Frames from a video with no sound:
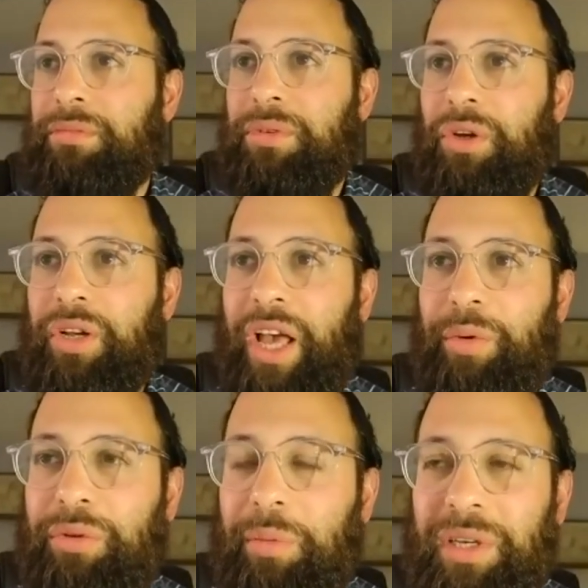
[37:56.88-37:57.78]
Okay,
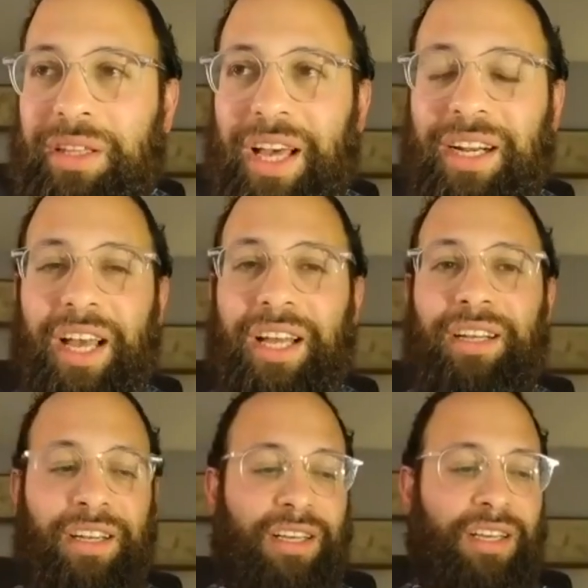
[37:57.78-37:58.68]
we'll repeat that again.
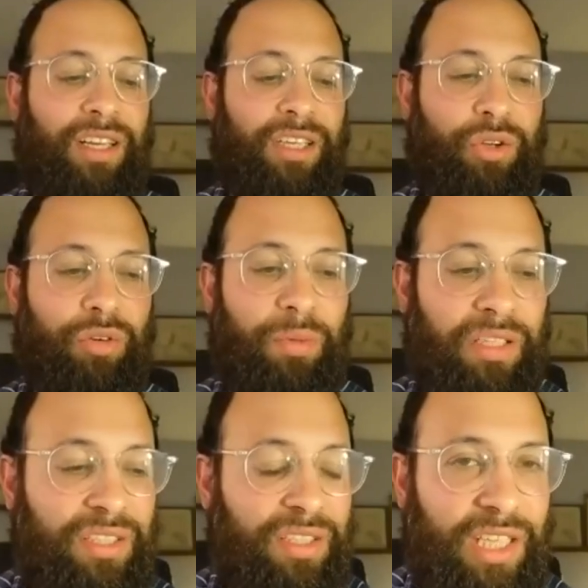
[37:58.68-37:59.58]
So Rebbe
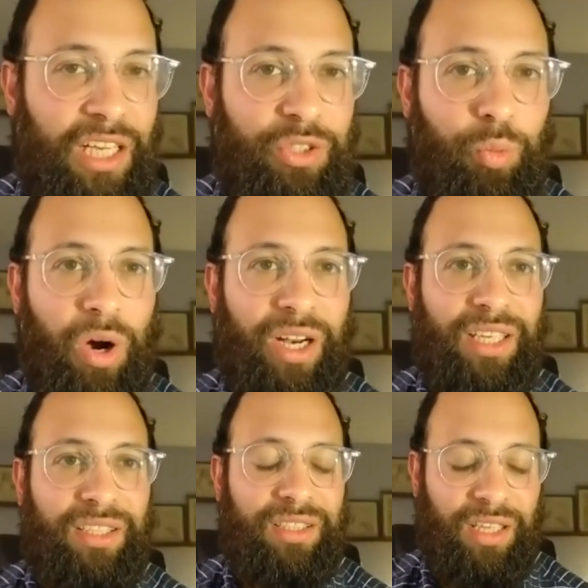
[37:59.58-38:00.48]
Nachman says, what
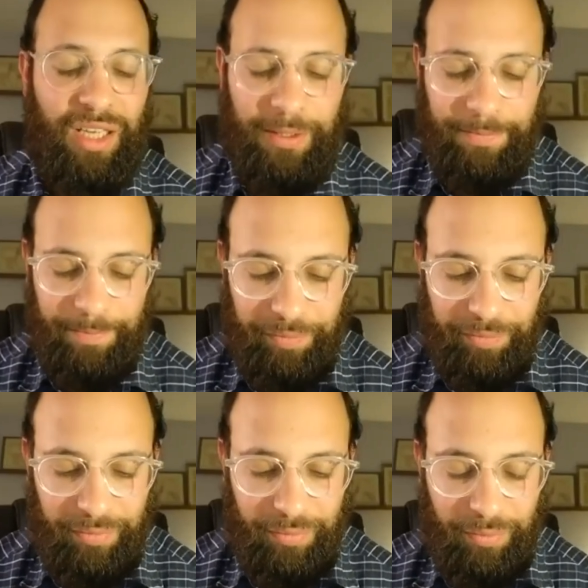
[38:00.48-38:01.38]
does
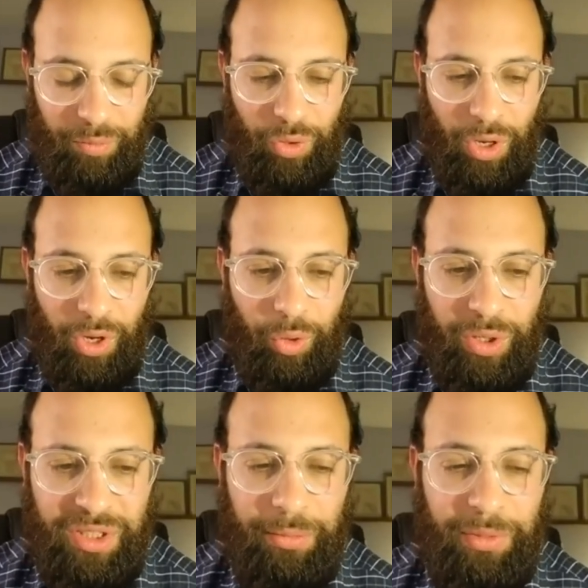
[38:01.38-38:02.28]

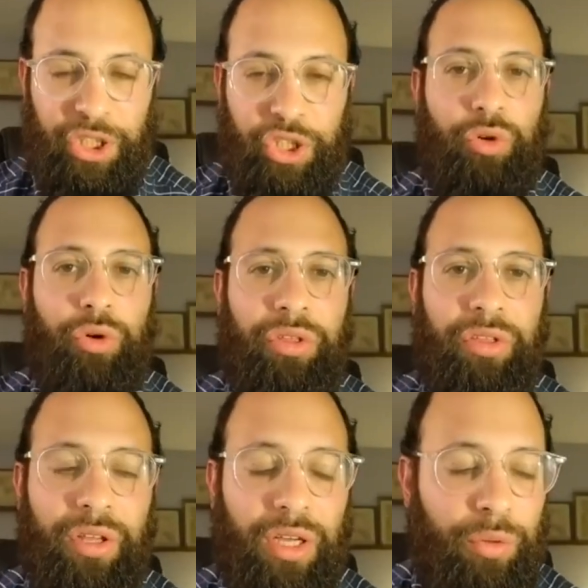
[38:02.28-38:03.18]
it mean, truth?
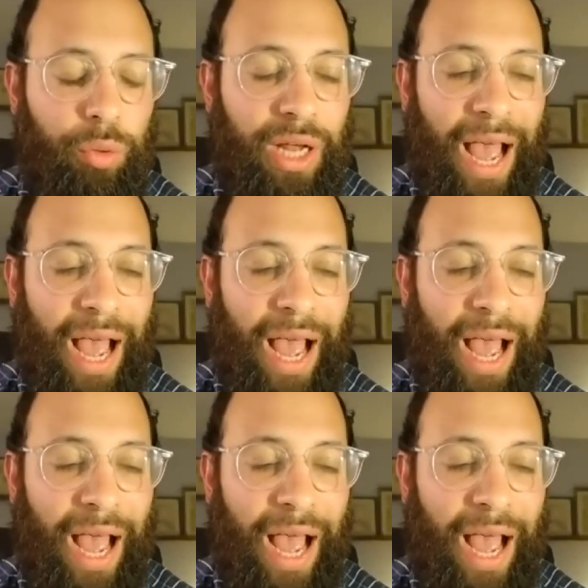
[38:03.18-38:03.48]
How